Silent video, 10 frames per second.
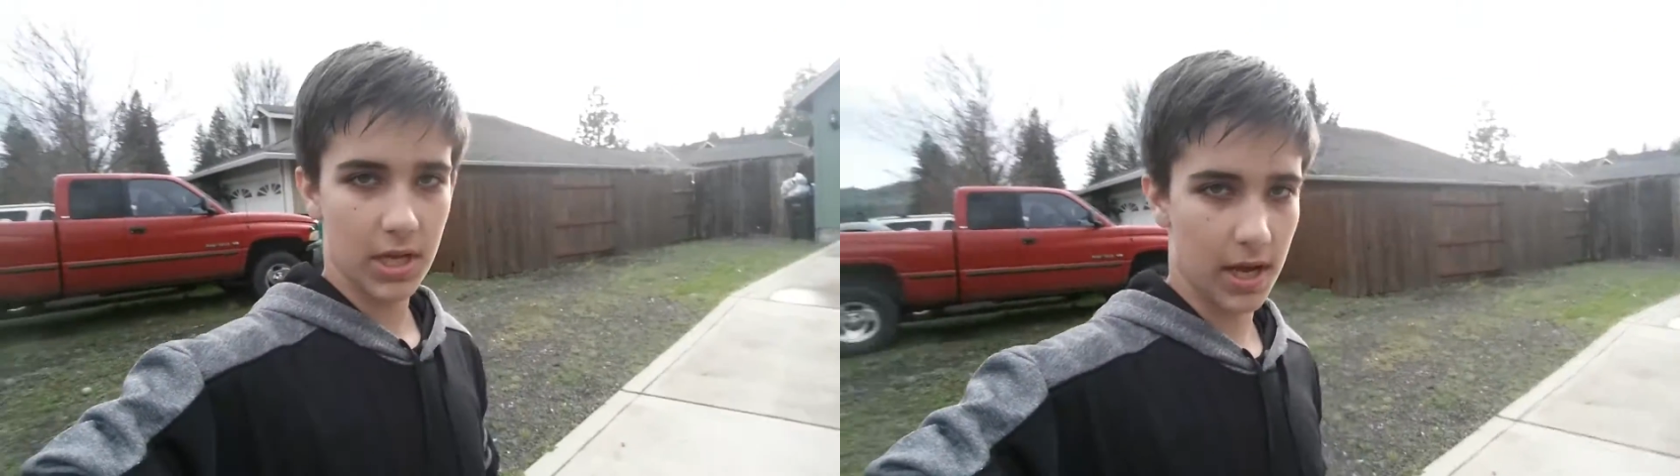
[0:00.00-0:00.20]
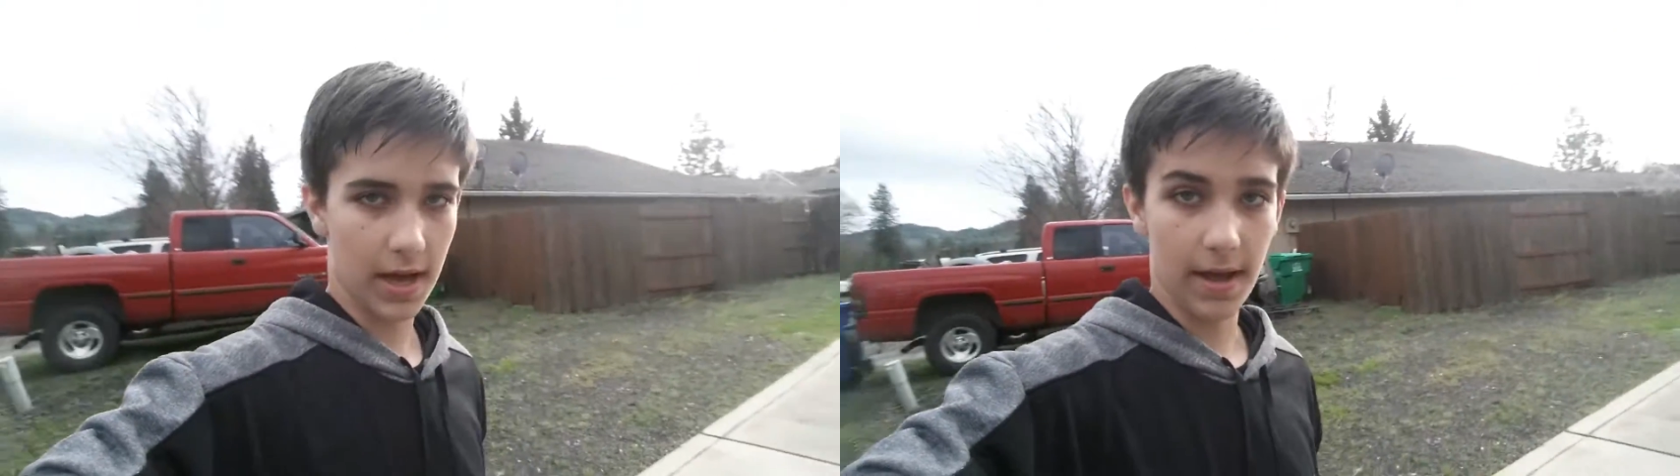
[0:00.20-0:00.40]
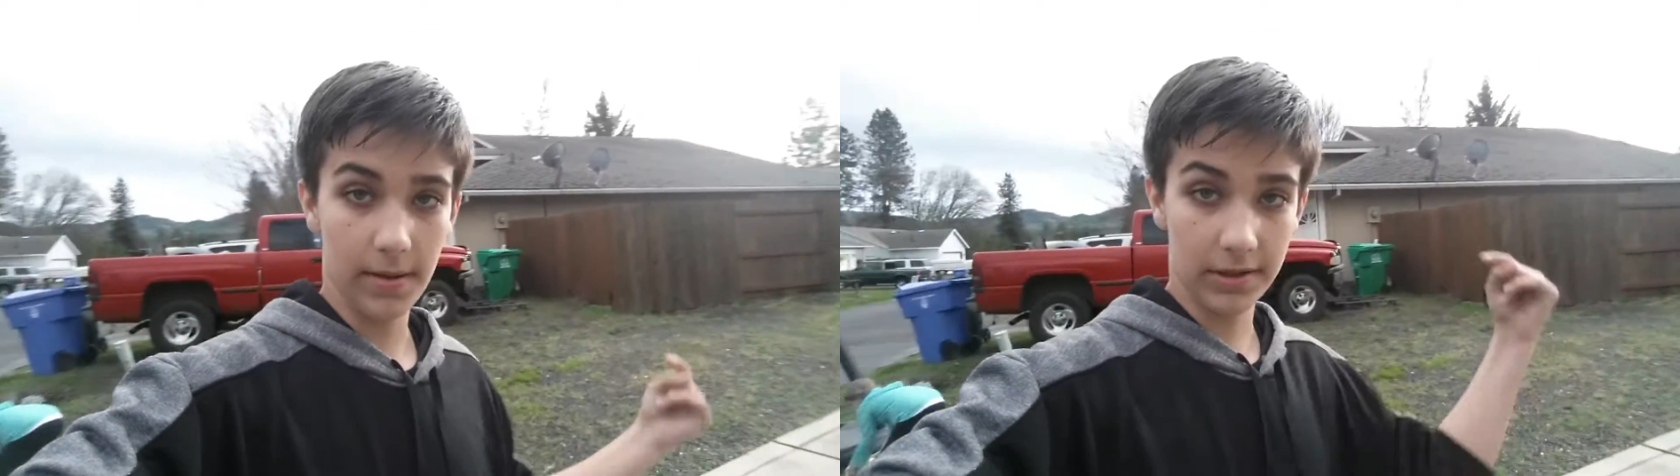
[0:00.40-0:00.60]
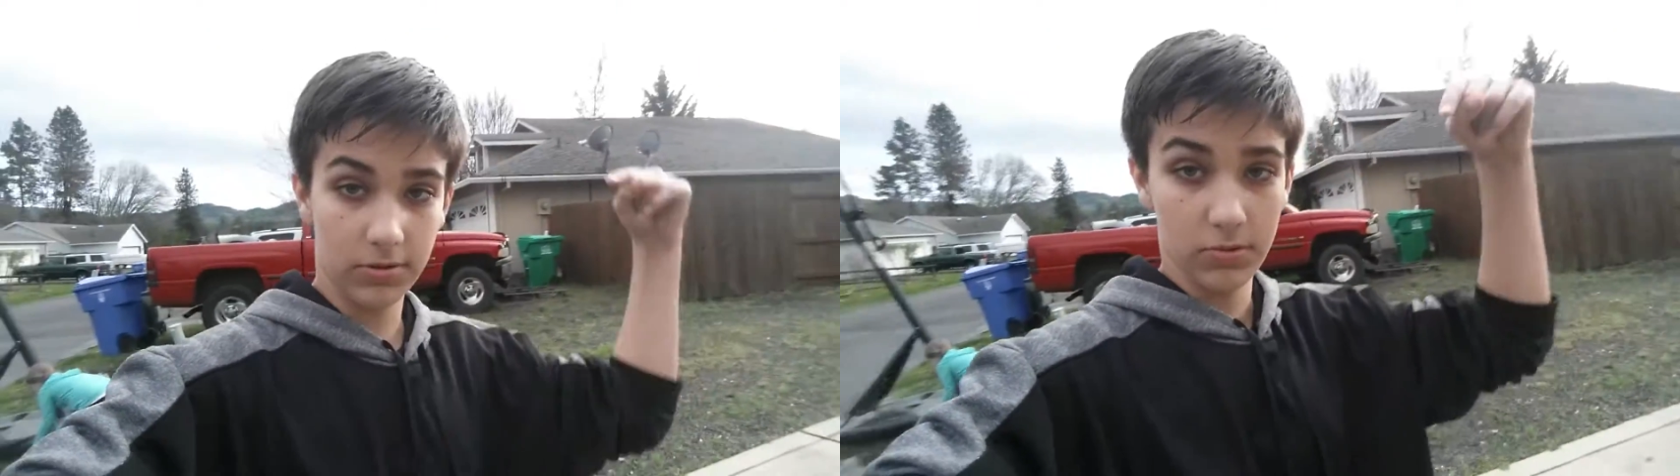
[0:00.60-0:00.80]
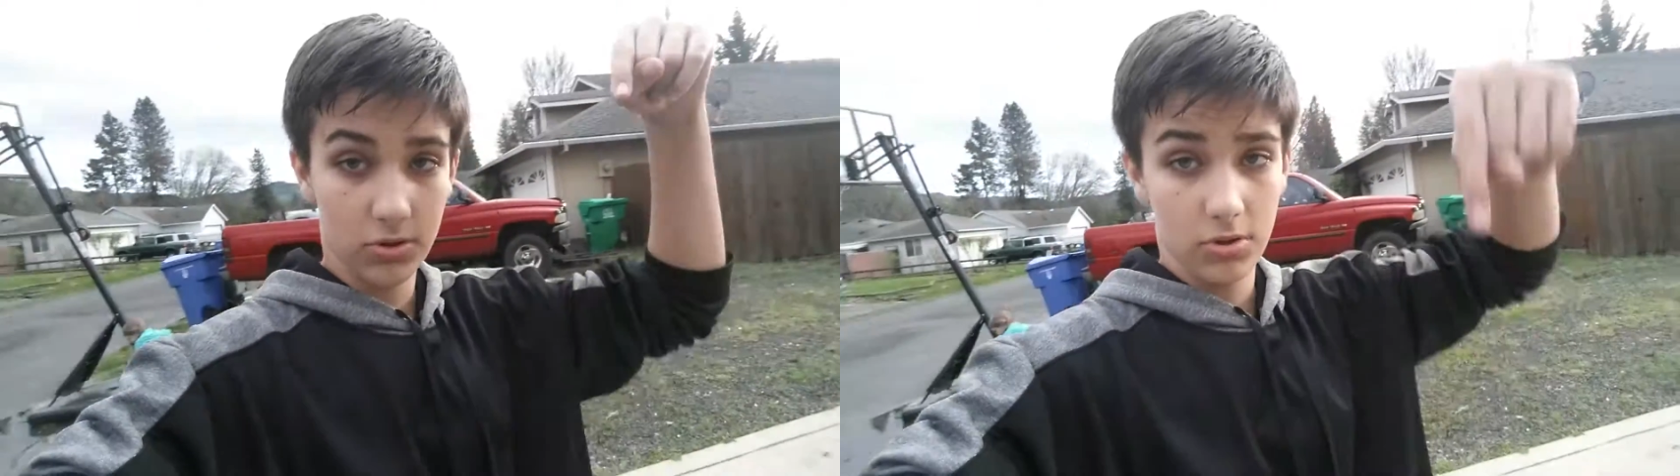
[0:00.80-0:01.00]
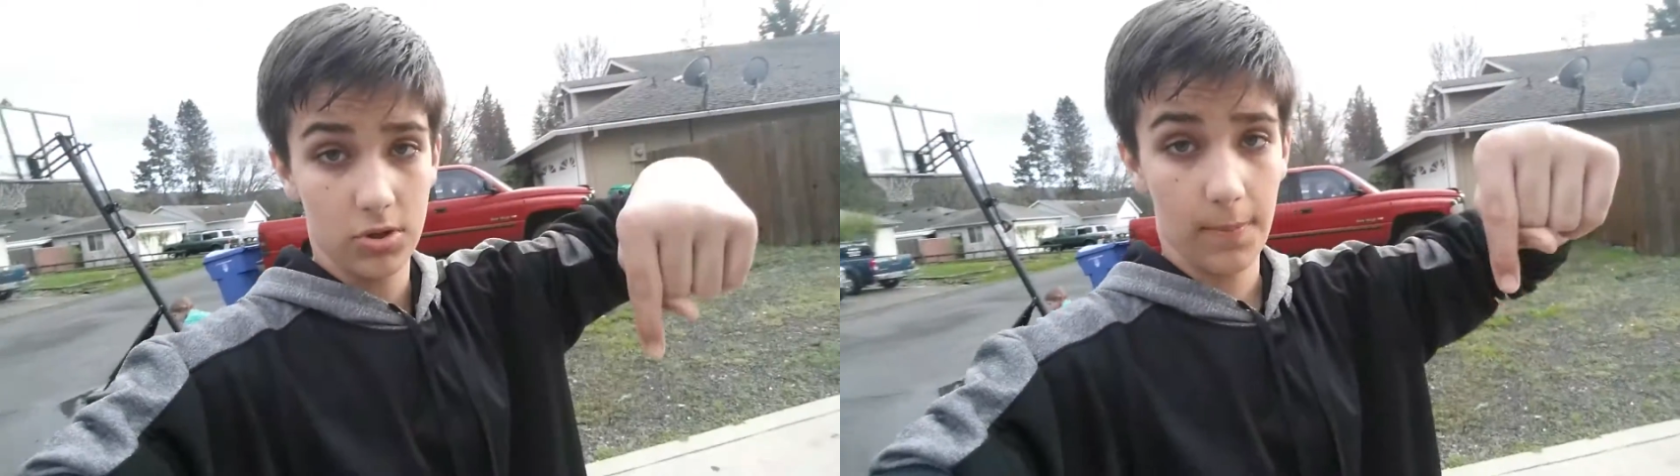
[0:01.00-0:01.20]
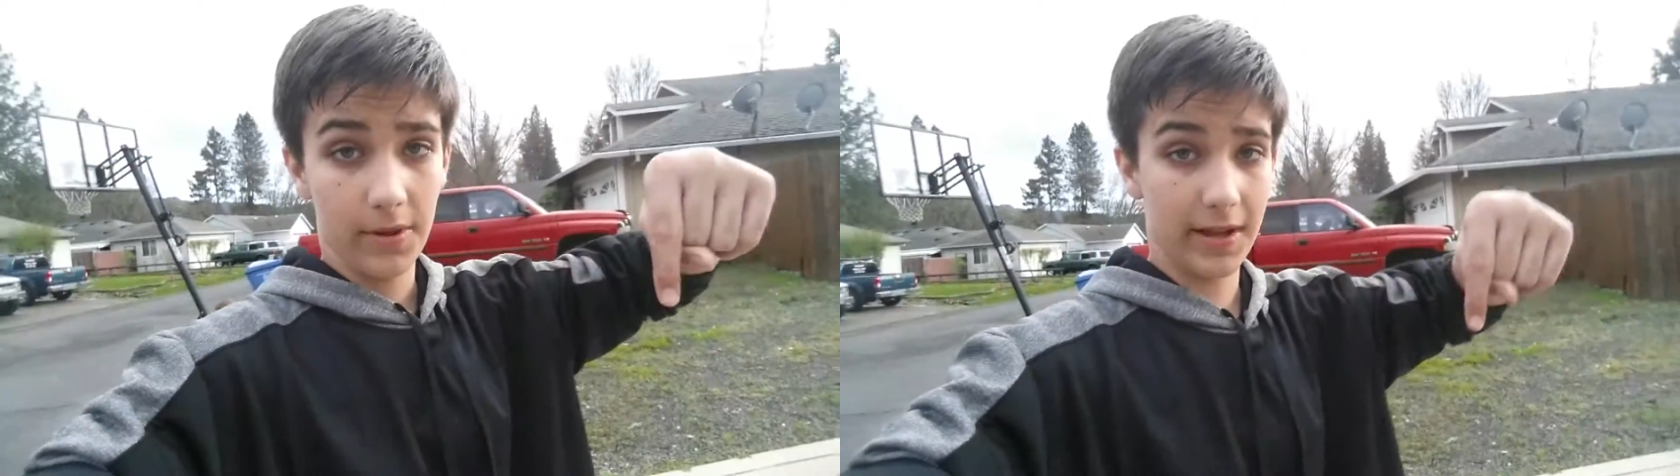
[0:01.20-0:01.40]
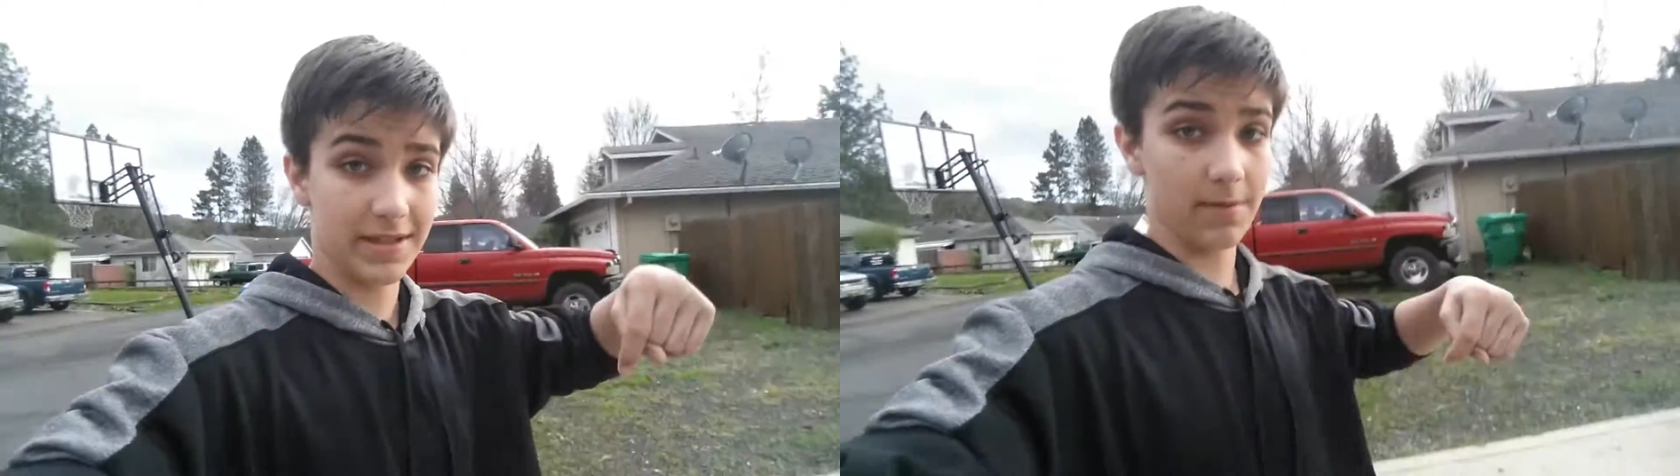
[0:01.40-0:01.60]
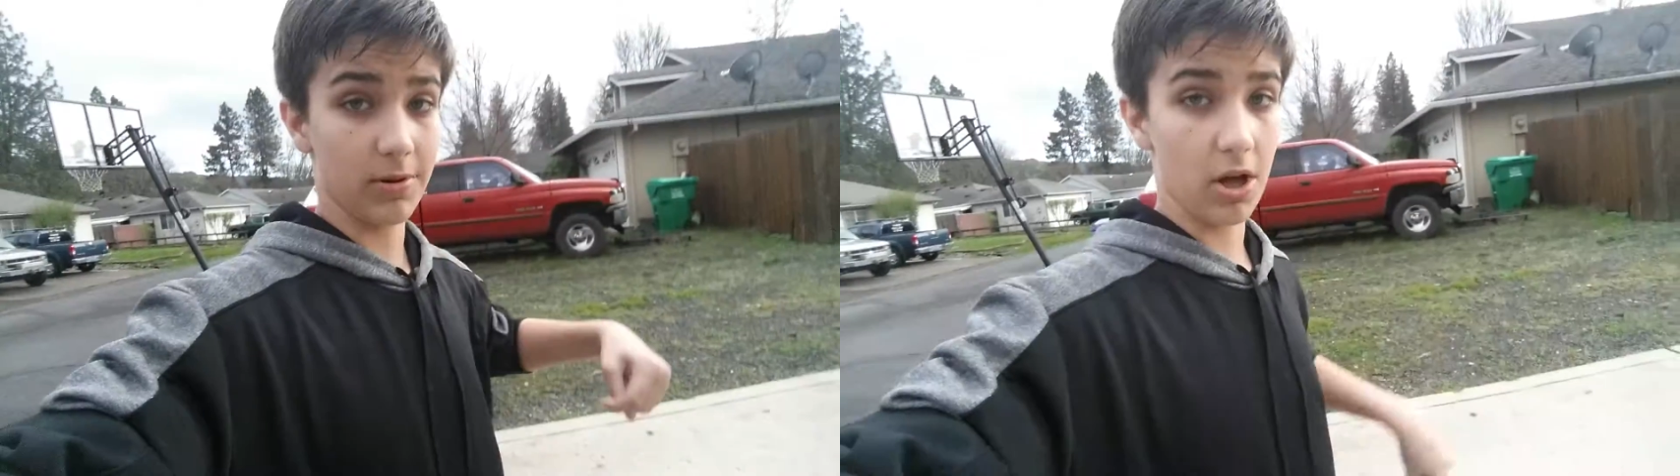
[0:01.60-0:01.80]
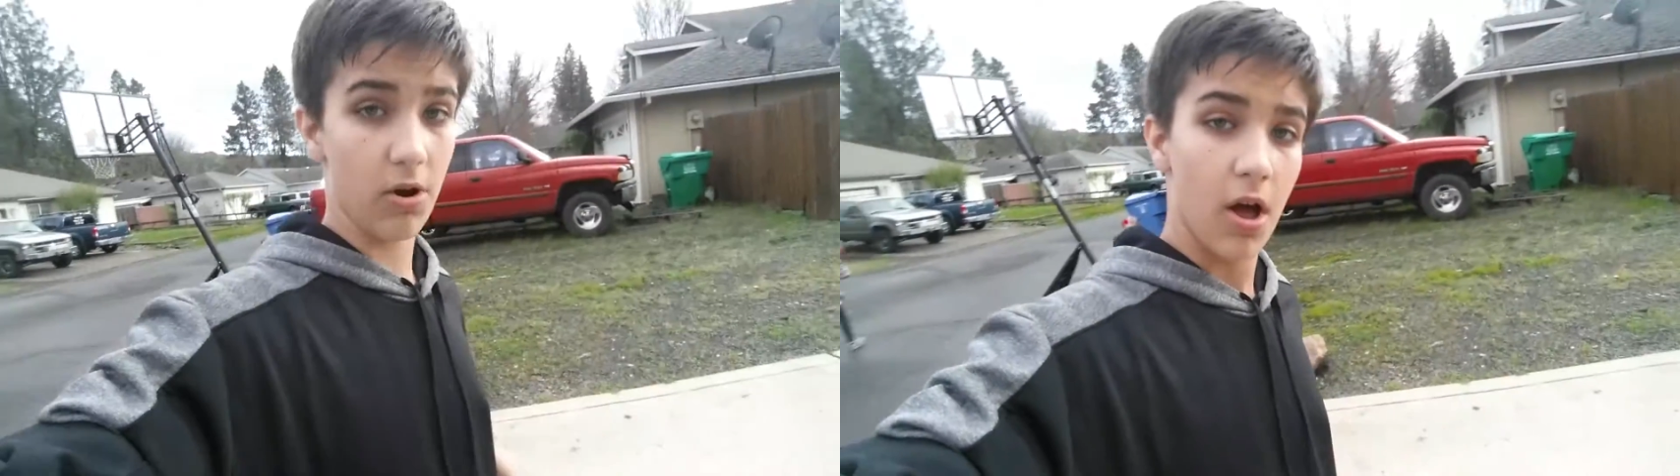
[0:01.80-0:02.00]
uh, least drop a like
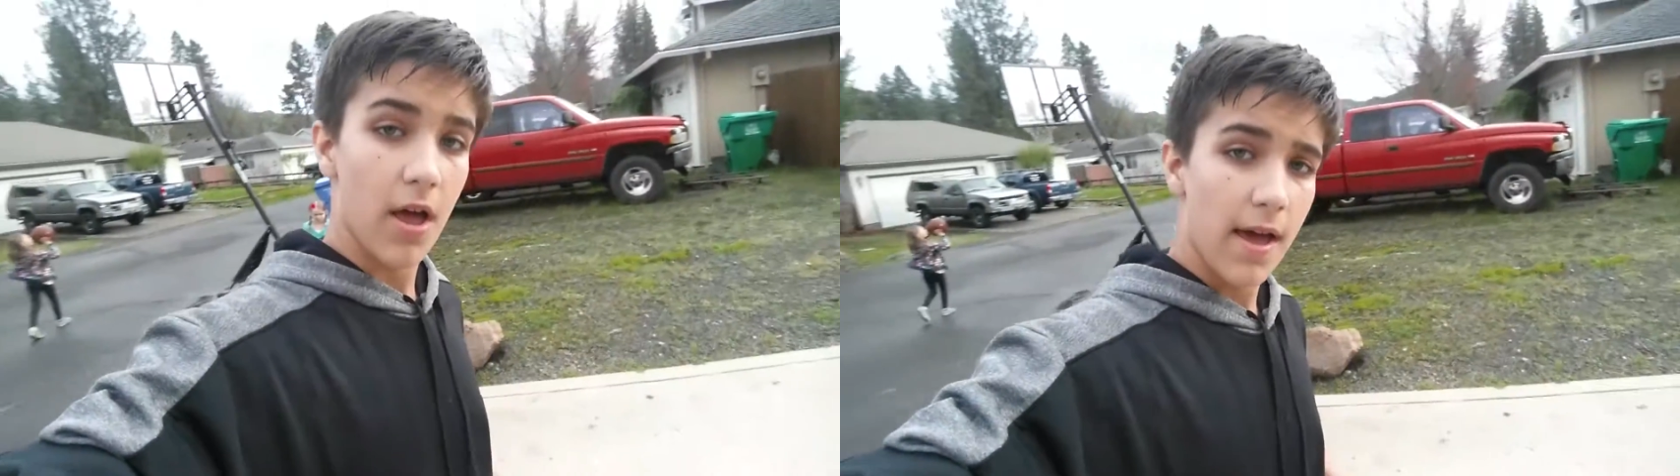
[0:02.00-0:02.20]
down below.